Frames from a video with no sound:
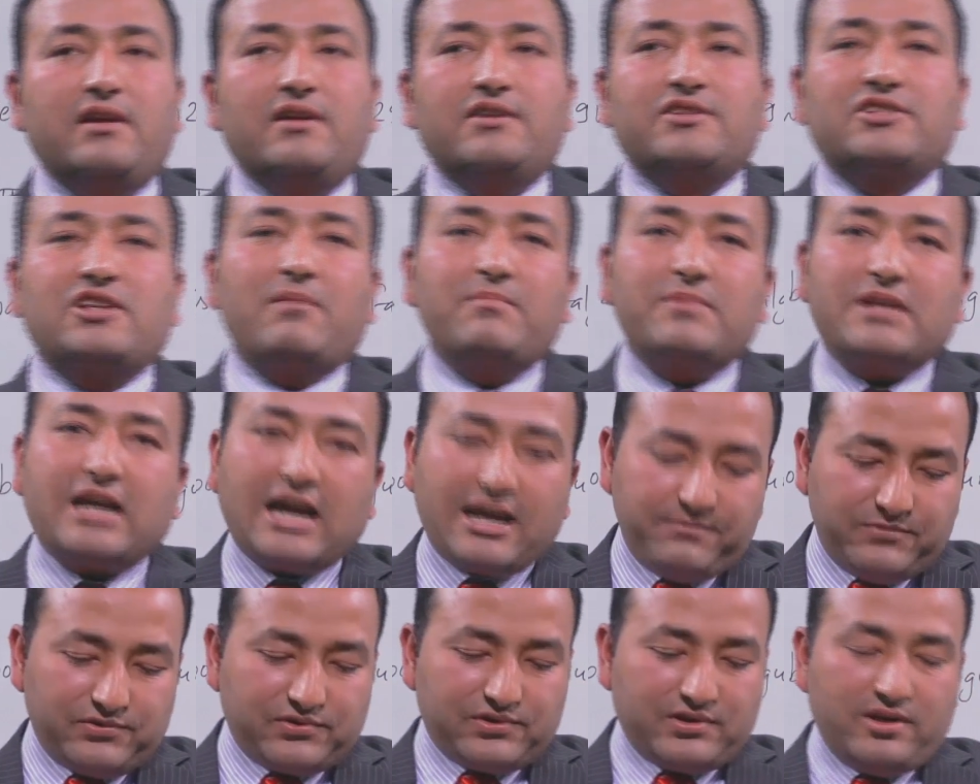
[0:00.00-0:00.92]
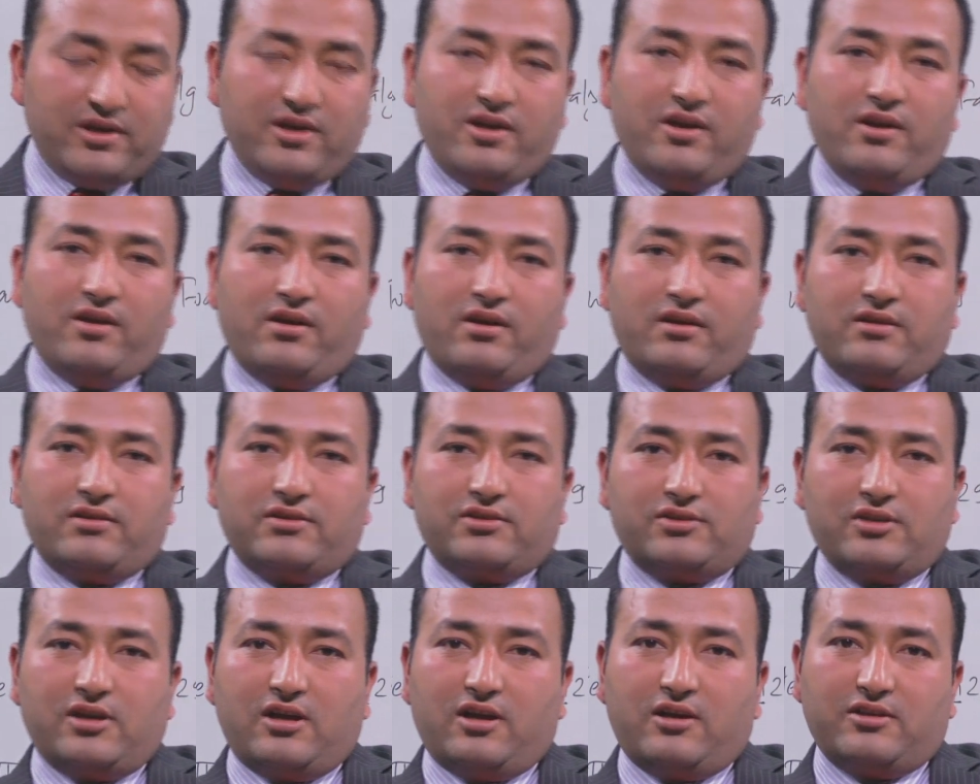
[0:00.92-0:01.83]
Sometimes
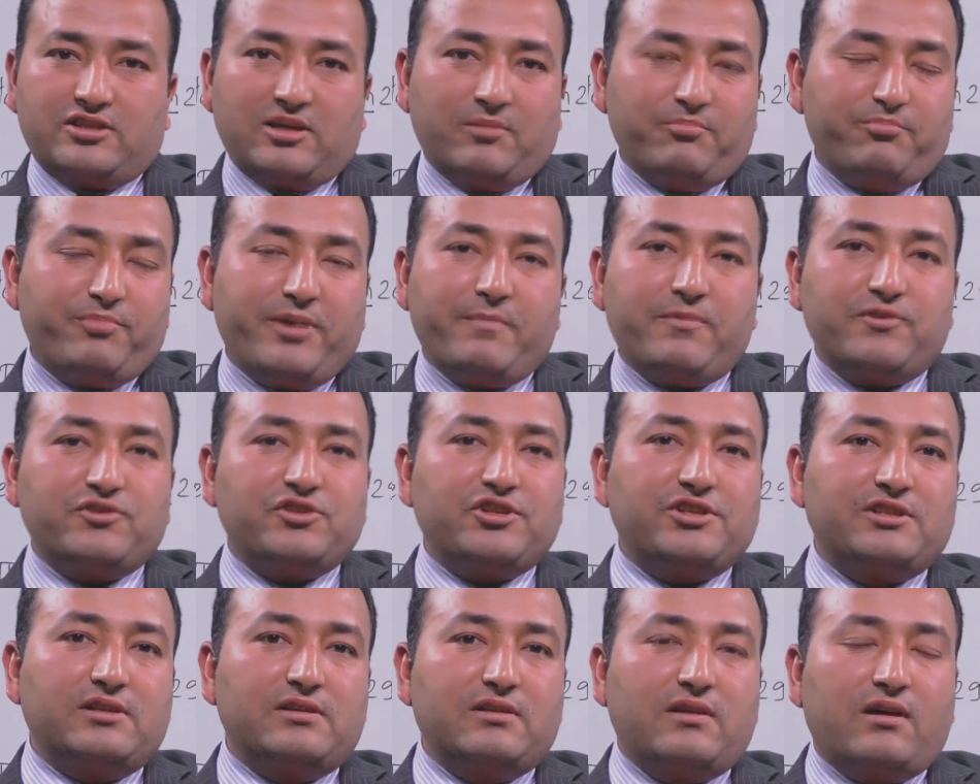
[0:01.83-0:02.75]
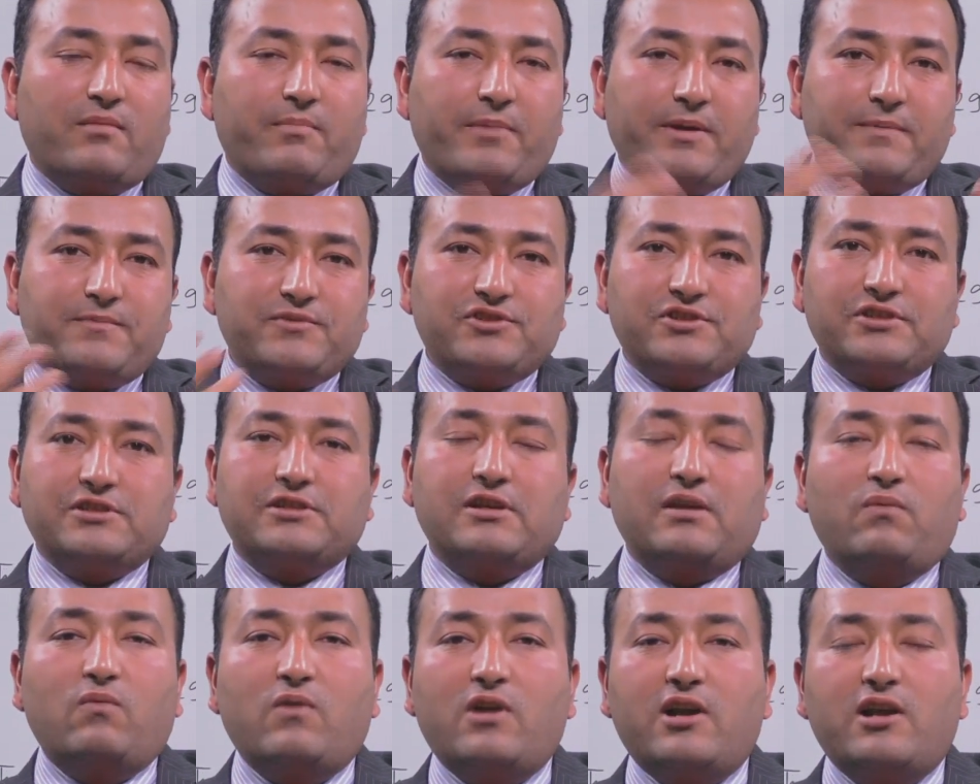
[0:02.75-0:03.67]
some preposition or
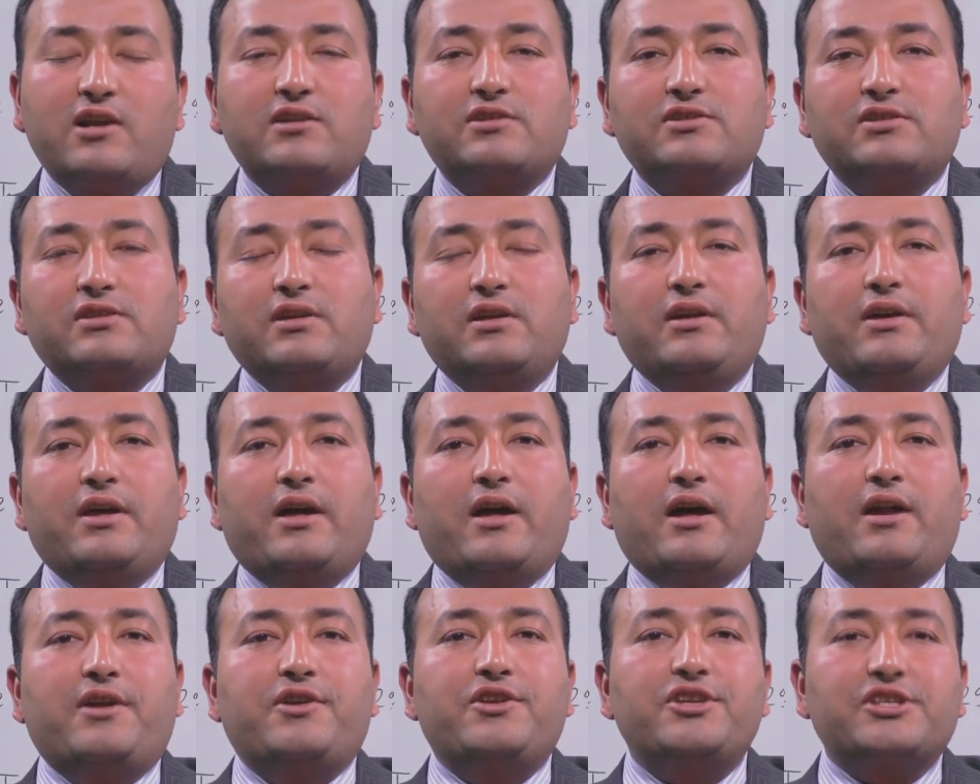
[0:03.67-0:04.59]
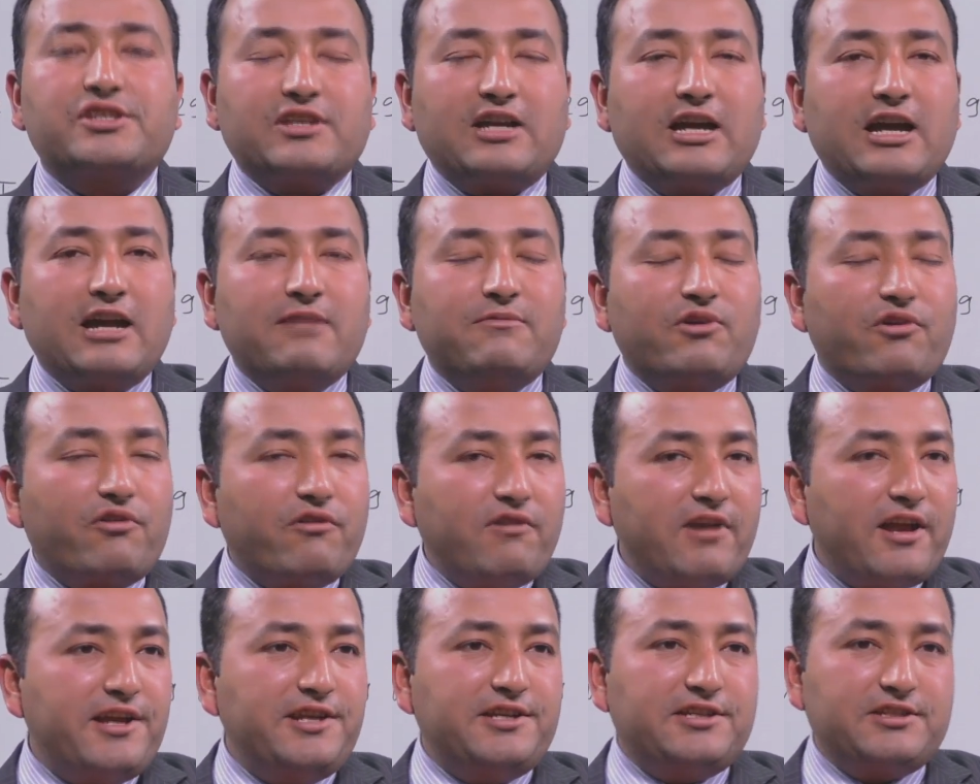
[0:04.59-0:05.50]
prepositional words describe or
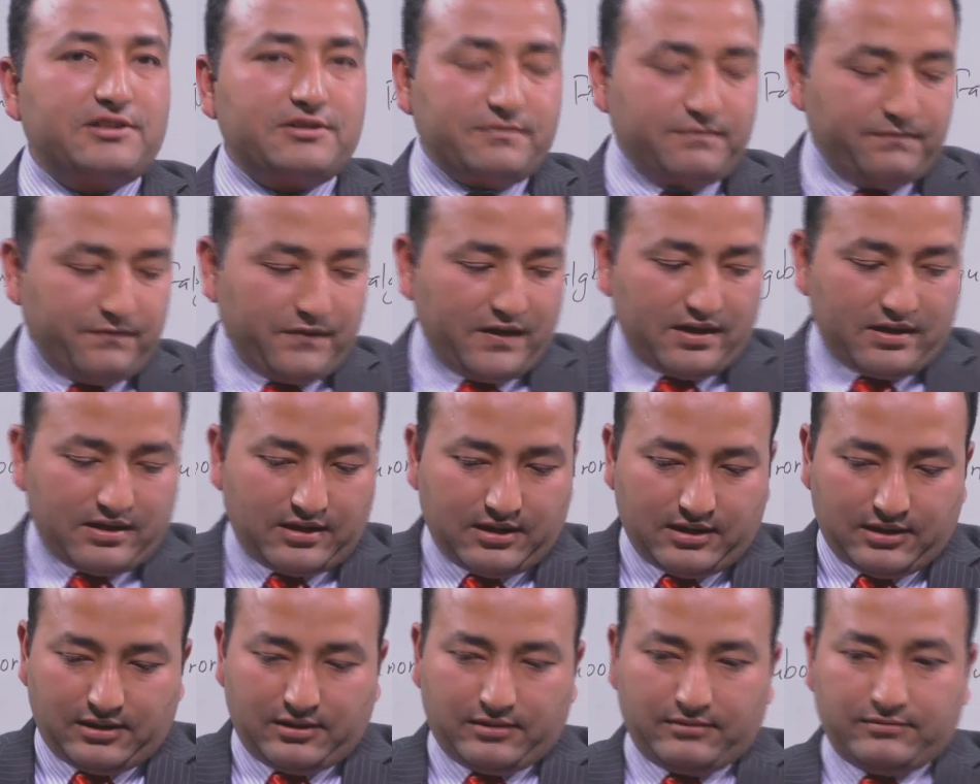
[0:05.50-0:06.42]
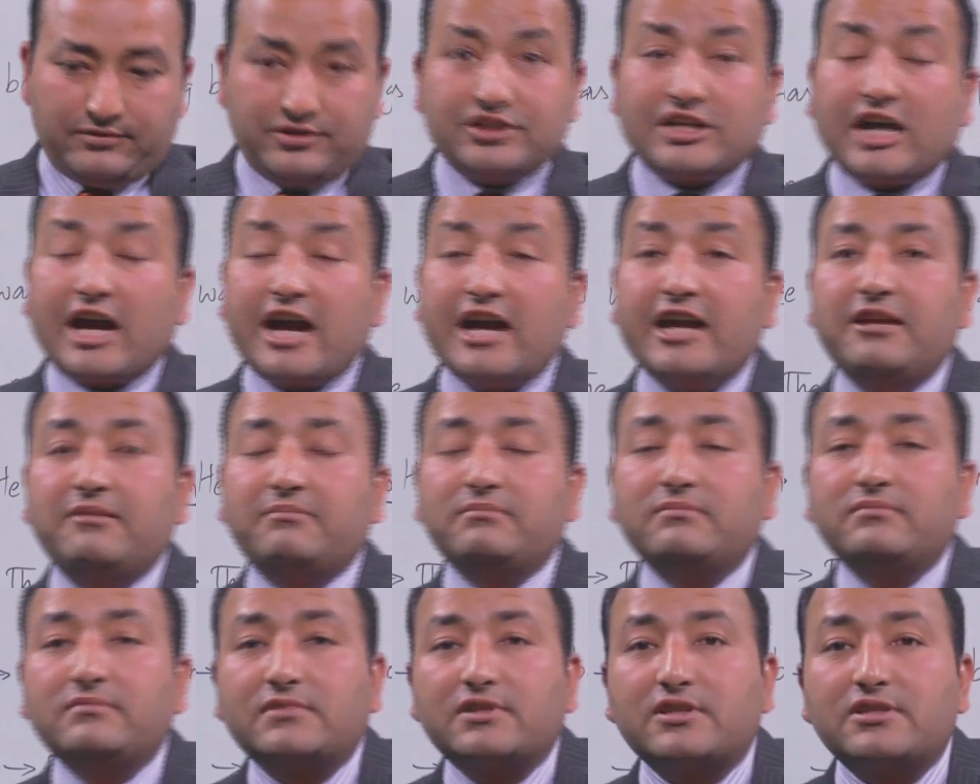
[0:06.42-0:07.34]
relate time.